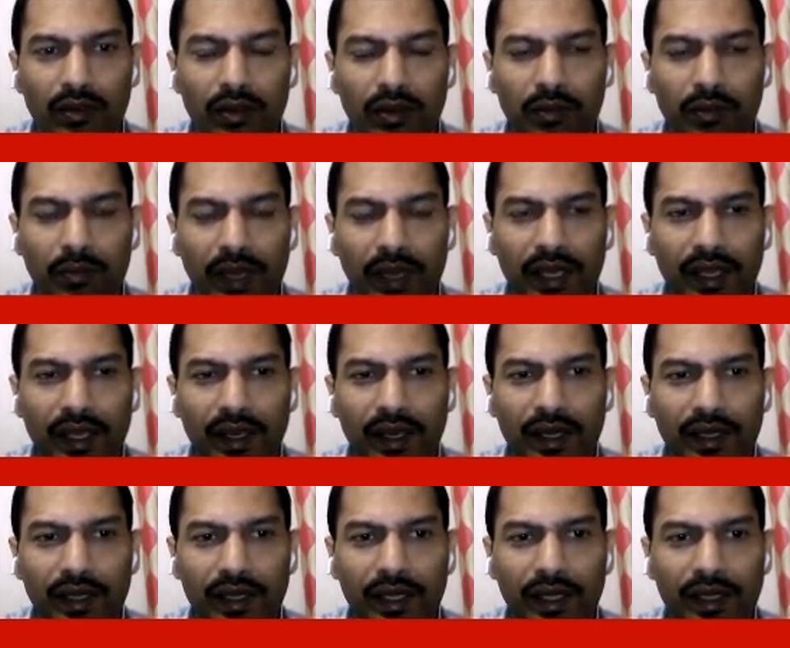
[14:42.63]
making
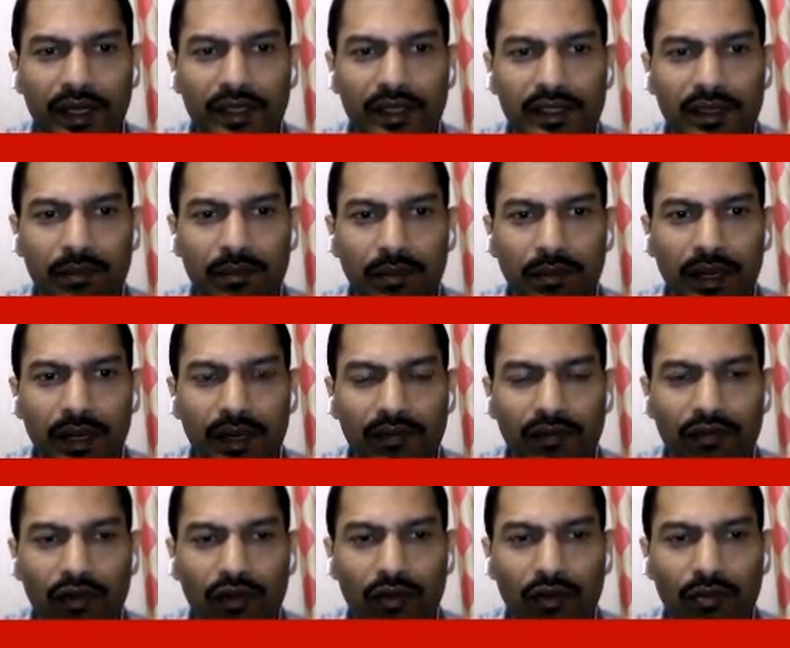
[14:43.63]
it in a simpler
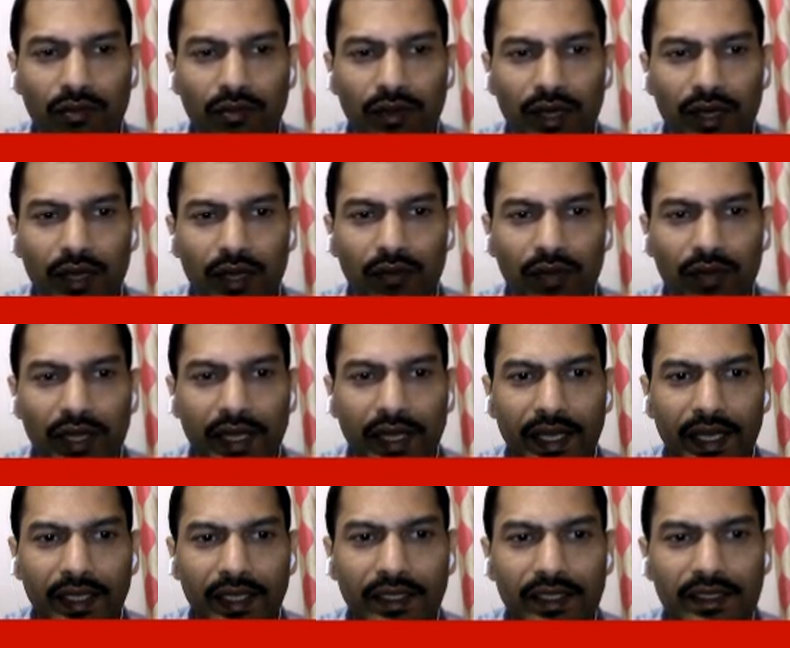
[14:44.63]
form, it will
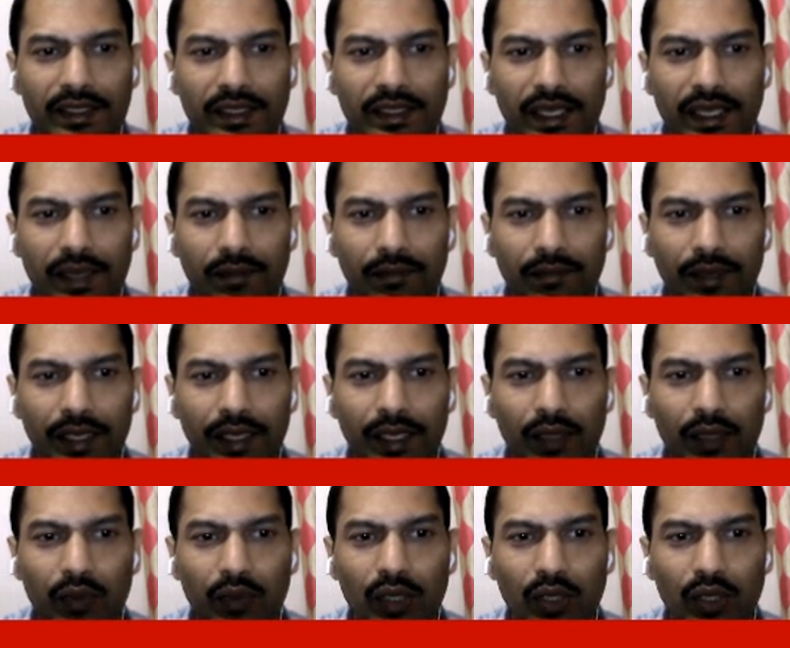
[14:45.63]
take the shape
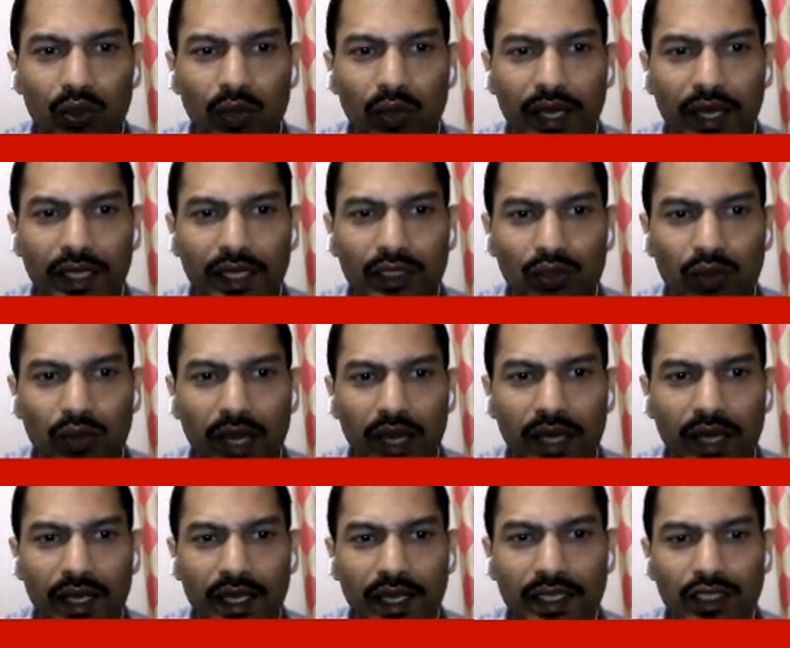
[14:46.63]
equal to n
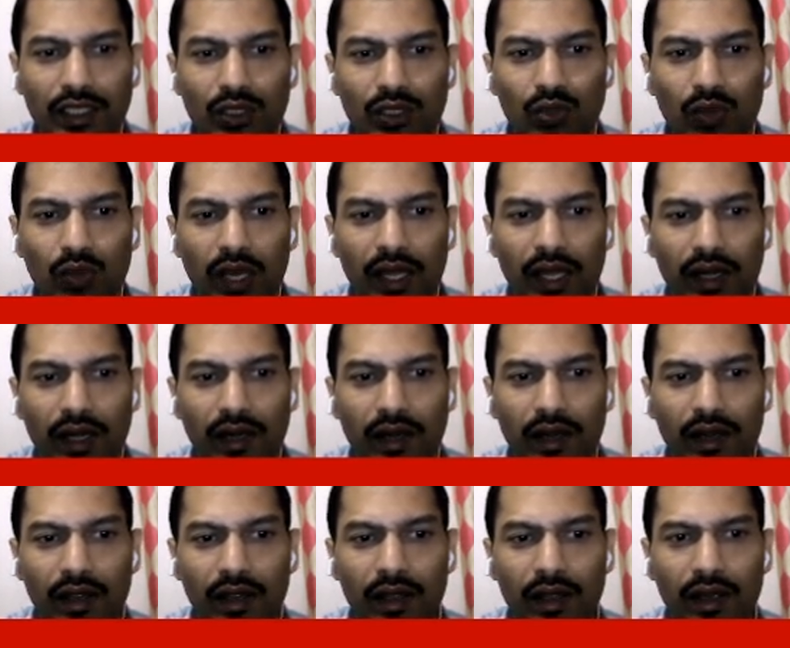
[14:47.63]
square h square
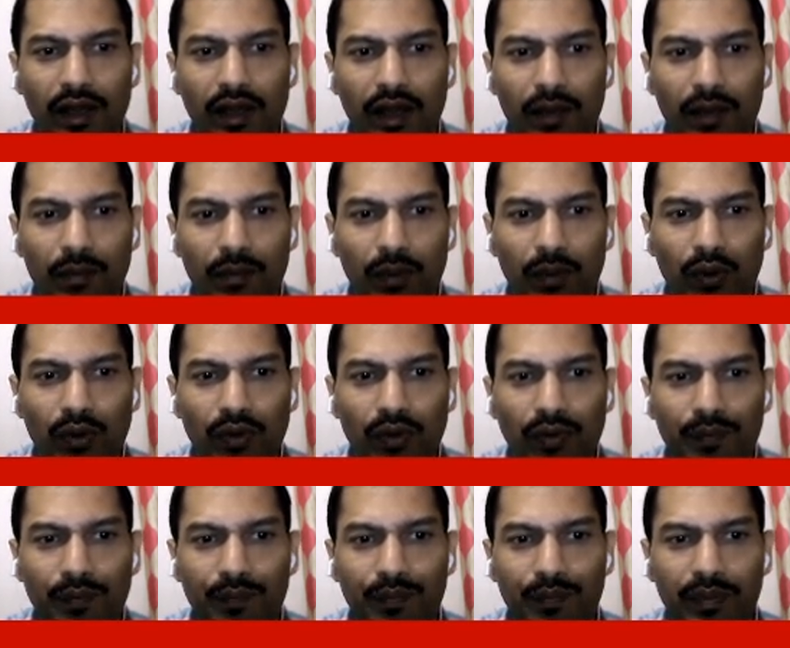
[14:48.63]
upon
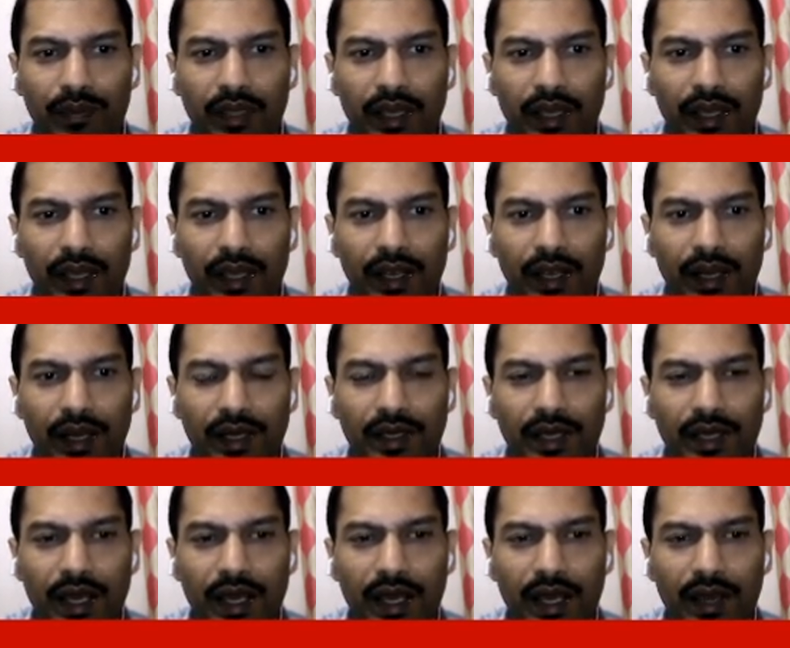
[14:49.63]

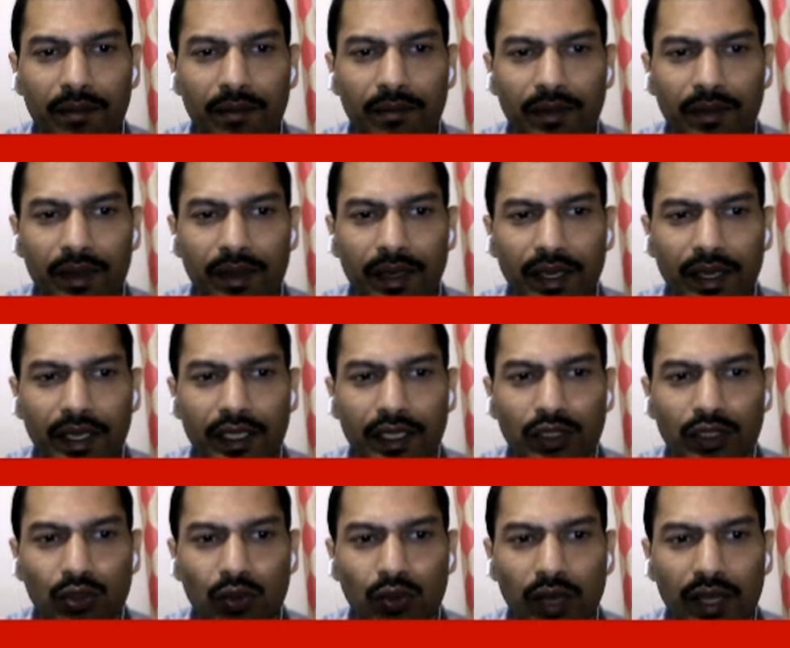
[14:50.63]
8m a
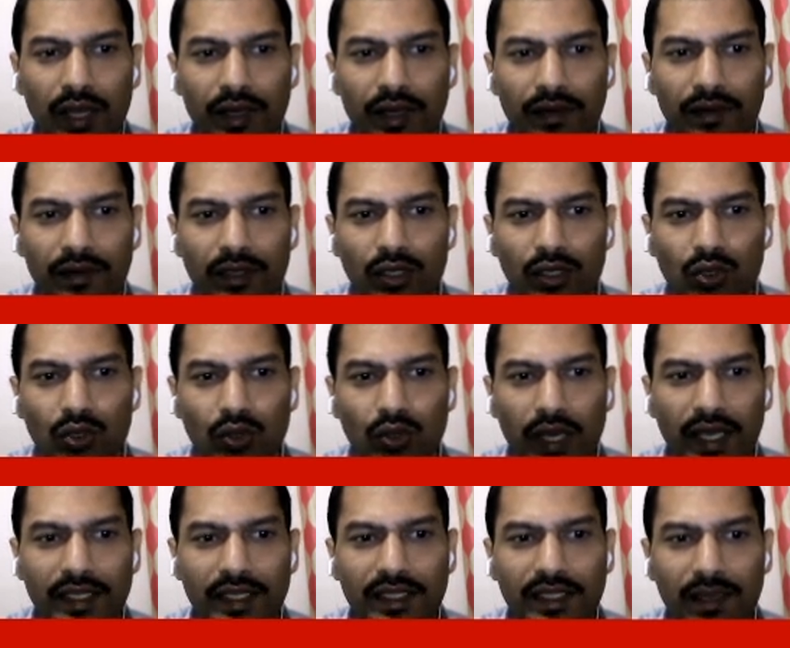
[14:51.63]
square. So
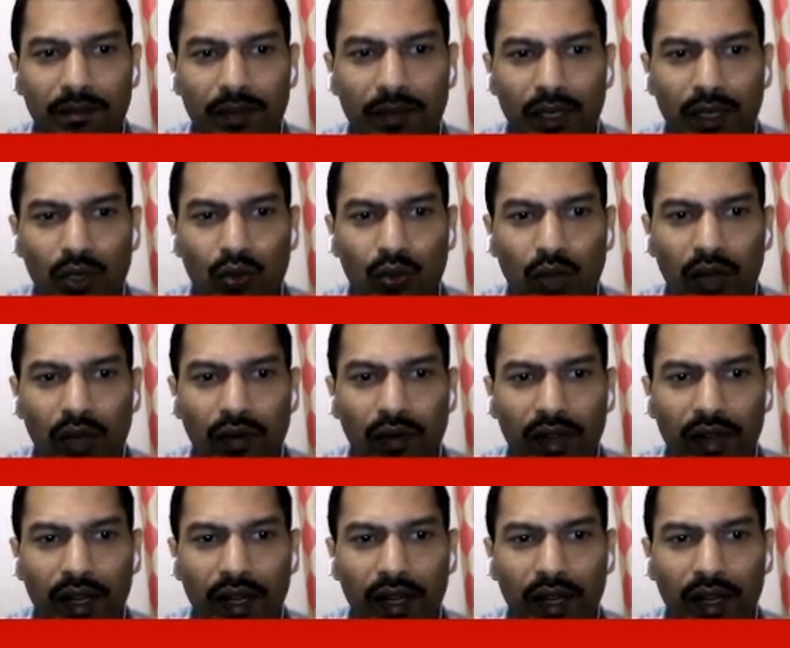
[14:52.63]
example 12,